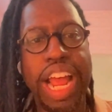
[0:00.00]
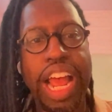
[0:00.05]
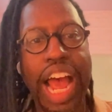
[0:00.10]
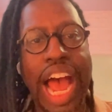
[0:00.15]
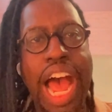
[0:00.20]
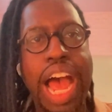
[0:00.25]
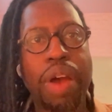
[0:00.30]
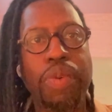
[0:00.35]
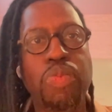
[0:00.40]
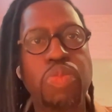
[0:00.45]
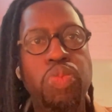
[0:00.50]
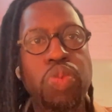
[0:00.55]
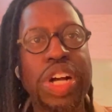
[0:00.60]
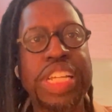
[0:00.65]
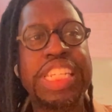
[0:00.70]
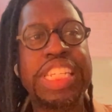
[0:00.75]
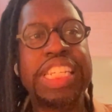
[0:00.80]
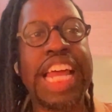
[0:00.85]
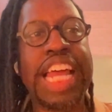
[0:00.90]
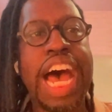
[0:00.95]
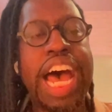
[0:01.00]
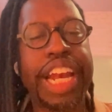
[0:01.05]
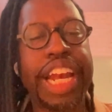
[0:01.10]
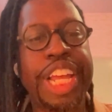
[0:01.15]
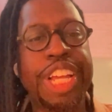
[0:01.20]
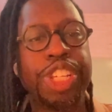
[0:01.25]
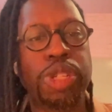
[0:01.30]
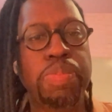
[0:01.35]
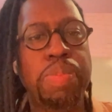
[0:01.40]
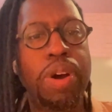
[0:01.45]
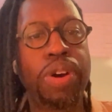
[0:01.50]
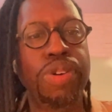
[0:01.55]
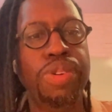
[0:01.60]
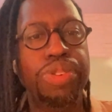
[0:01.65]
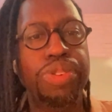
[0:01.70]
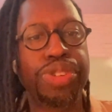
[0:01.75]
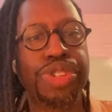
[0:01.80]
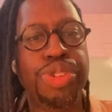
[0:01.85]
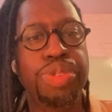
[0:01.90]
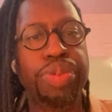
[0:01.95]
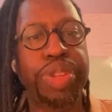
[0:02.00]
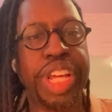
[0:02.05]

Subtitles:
I was not exposed to the